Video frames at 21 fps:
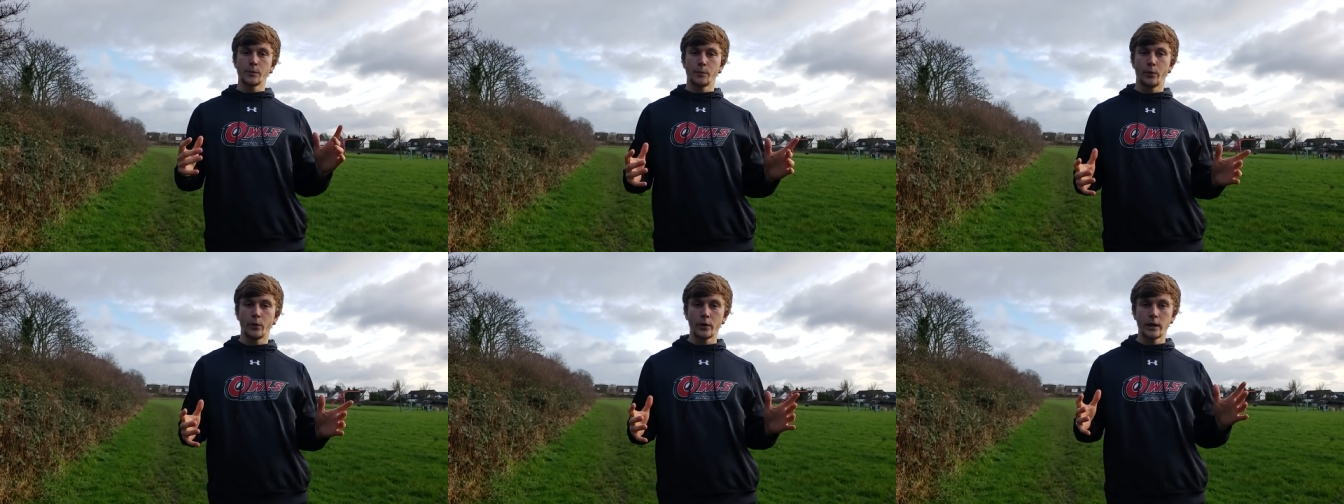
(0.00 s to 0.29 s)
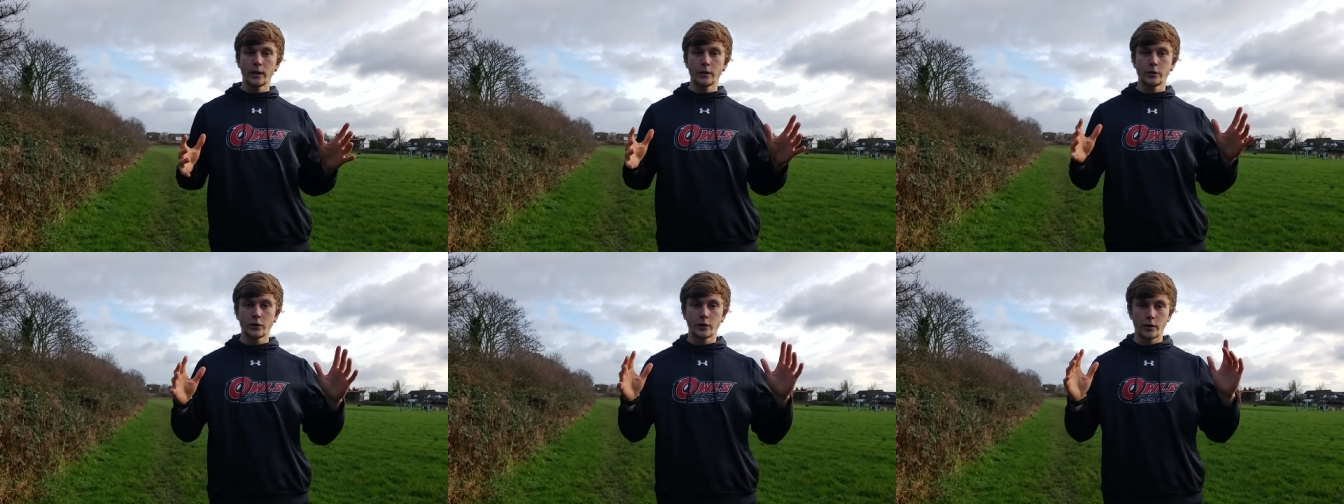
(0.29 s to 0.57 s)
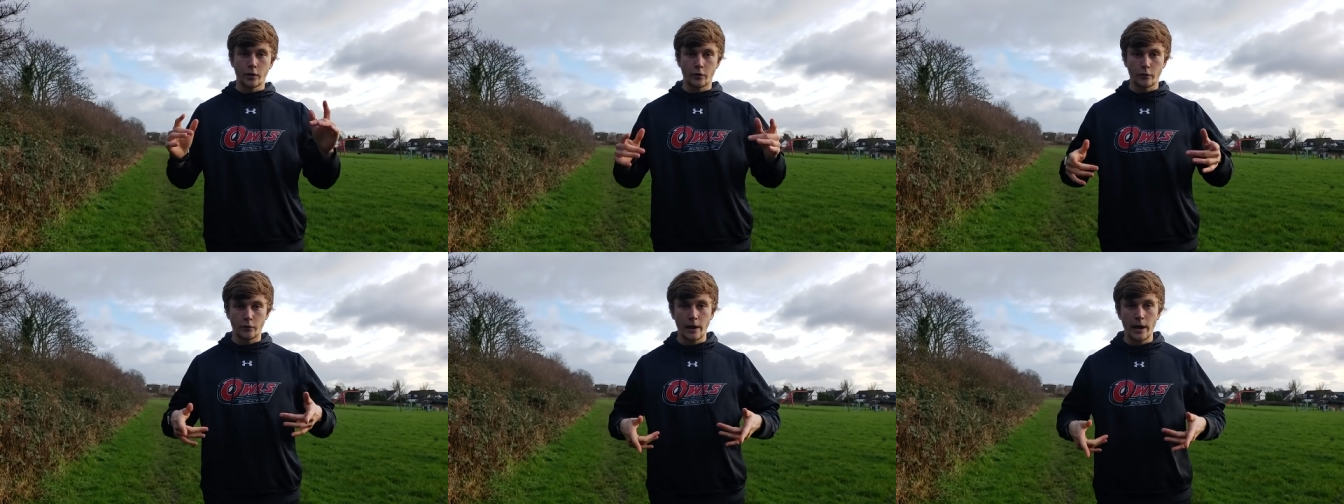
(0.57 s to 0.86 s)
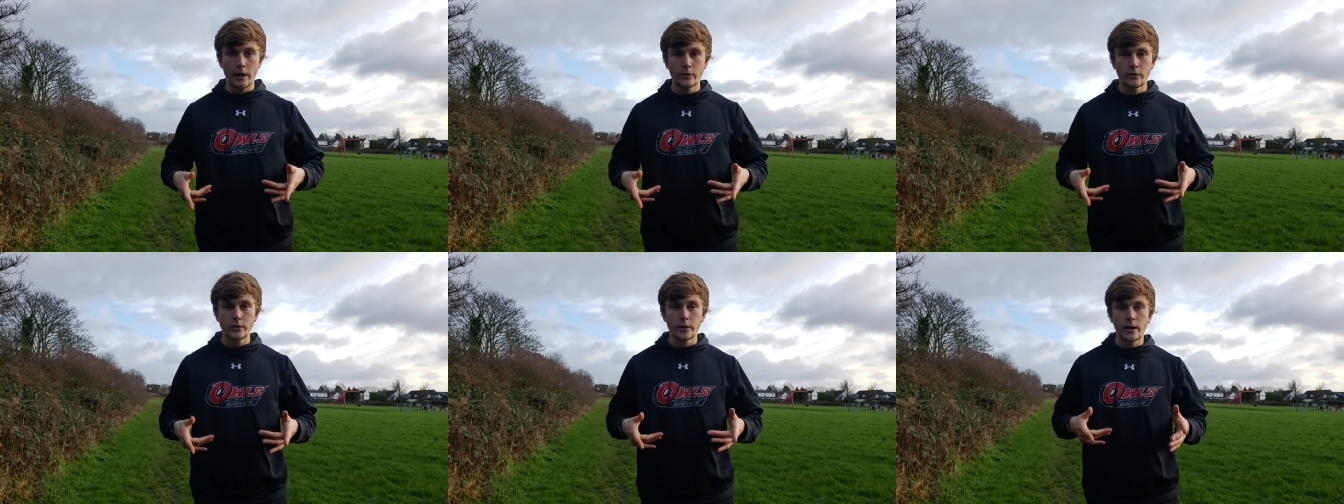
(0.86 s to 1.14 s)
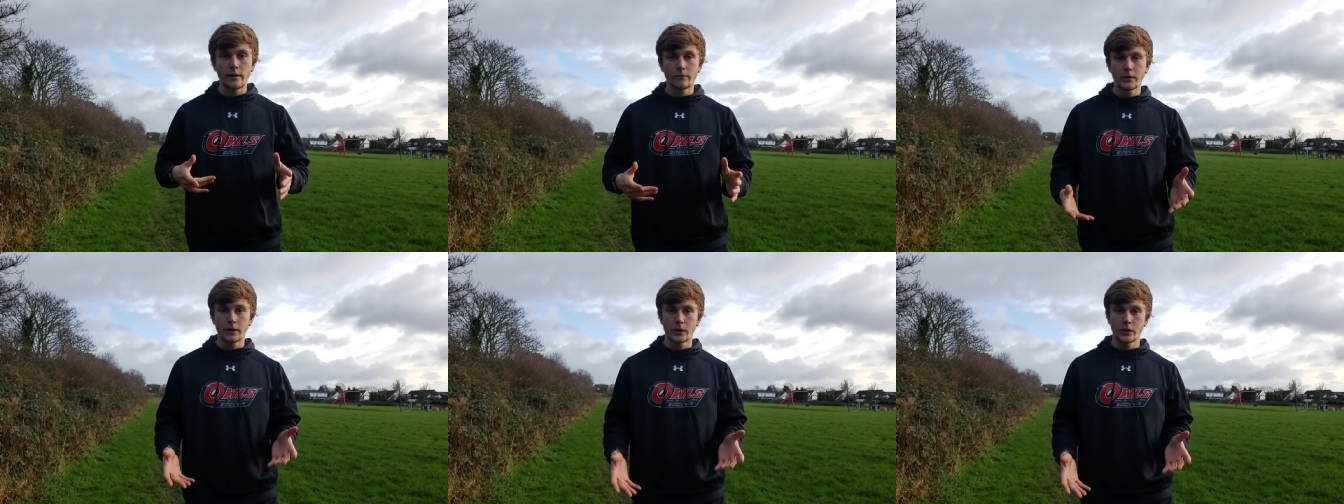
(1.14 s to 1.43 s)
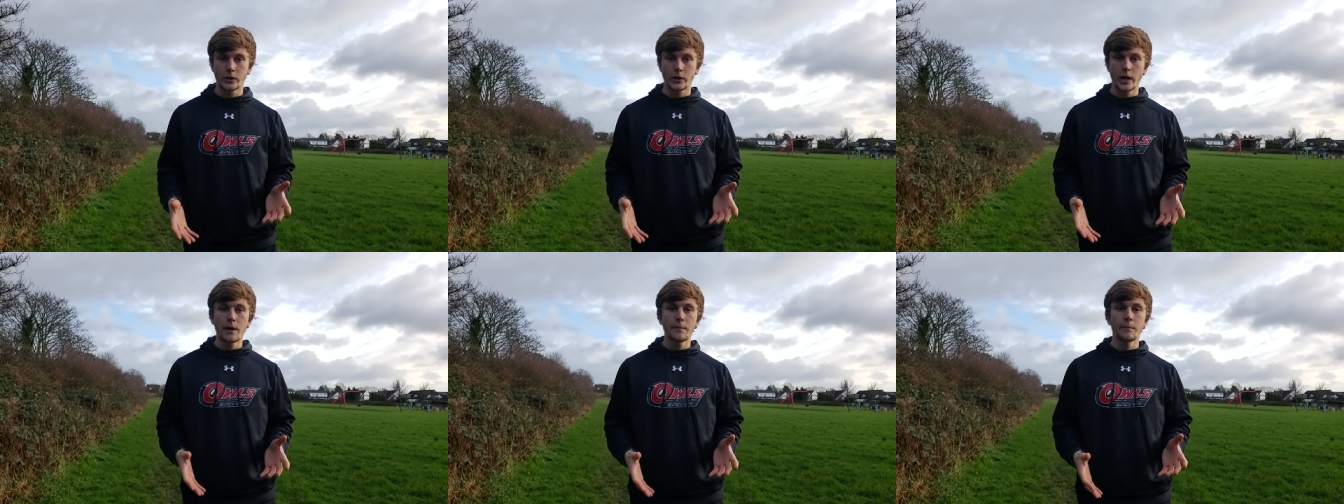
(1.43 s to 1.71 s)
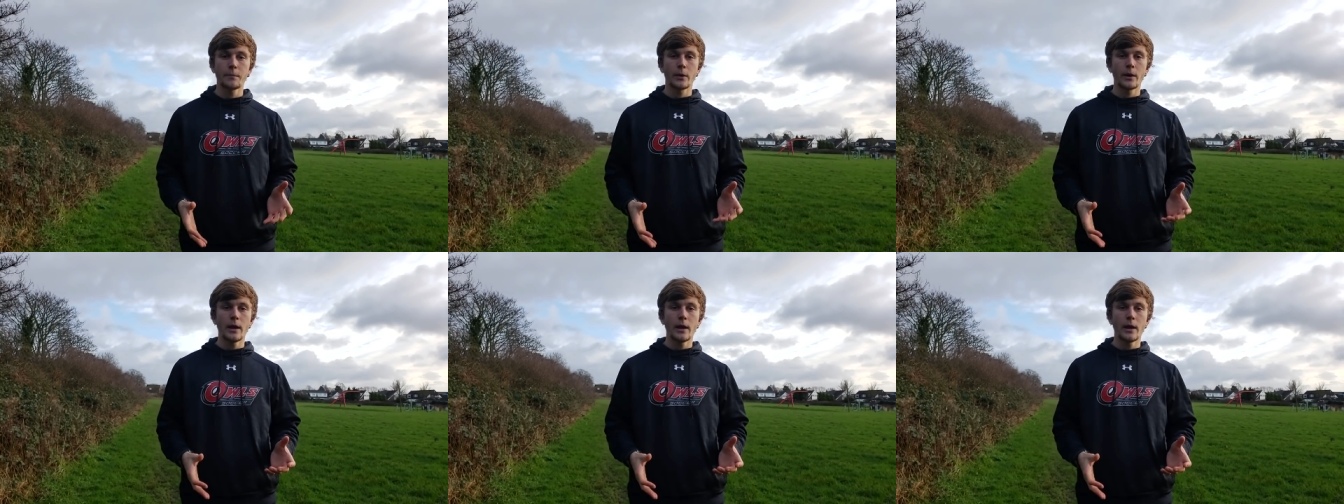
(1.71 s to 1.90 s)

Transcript: put into the ground every step,